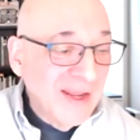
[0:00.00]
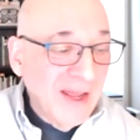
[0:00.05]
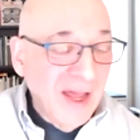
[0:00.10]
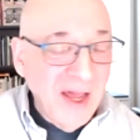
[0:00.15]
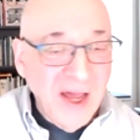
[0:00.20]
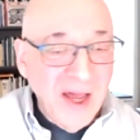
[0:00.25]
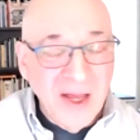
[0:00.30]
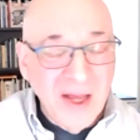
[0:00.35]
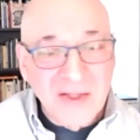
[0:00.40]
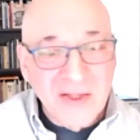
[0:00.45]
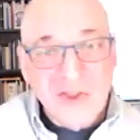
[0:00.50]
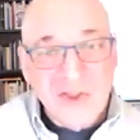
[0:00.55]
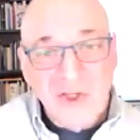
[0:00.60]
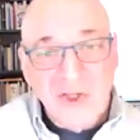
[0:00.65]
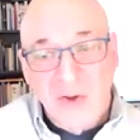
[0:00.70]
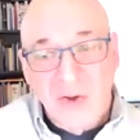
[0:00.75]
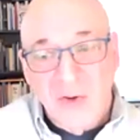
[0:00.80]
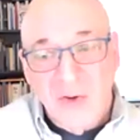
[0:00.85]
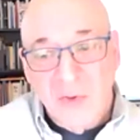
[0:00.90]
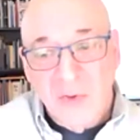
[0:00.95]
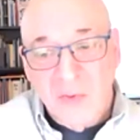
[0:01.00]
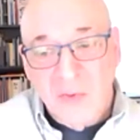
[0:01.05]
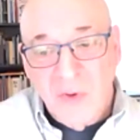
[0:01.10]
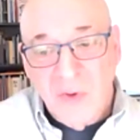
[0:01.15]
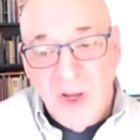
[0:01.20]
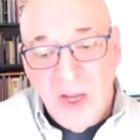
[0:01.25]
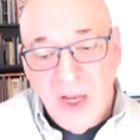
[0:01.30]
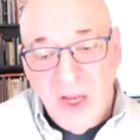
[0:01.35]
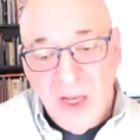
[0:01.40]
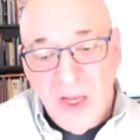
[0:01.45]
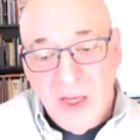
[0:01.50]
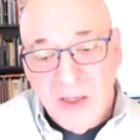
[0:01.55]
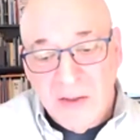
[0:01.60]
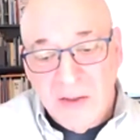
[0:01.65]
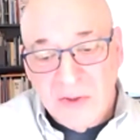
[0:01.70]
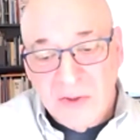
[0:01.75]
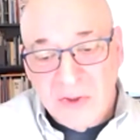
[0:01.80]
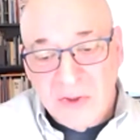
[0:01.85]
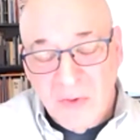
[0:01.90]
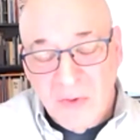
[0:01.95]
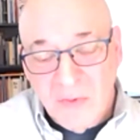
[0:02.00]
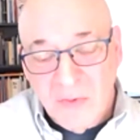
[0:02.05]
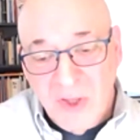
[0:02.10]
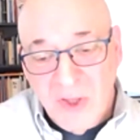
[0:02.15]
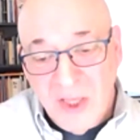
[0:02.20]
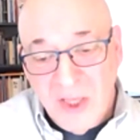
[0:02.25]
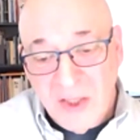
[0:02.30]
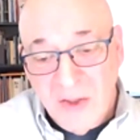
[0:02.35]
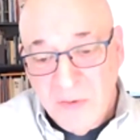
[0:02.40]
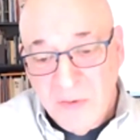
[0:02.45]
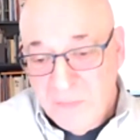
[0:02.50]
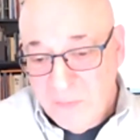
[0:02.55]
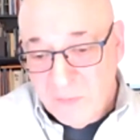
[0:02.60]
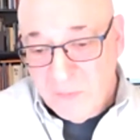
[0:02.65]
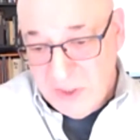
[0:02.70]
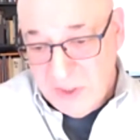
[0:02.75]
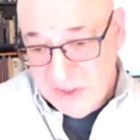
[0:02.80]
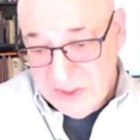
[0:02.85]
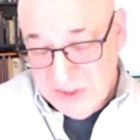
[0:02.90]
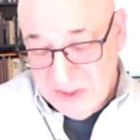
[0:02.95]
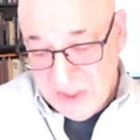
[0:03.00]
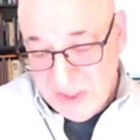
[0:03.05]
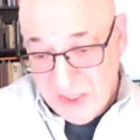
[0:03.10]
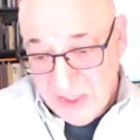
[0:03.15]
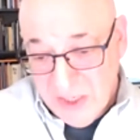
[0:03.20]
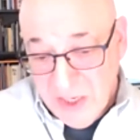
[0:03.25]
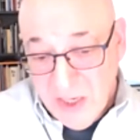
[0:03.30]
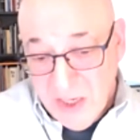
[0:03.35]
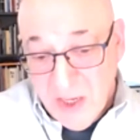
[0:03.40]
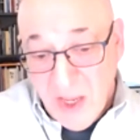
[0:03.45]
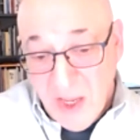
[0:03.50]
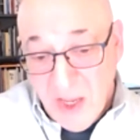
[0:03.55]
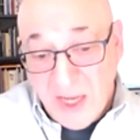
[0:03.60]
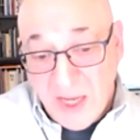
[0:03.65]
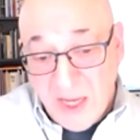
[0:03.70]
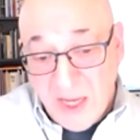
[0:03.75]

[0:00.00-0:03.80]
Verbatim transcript: Uh, so uh, so thank you for raising that. I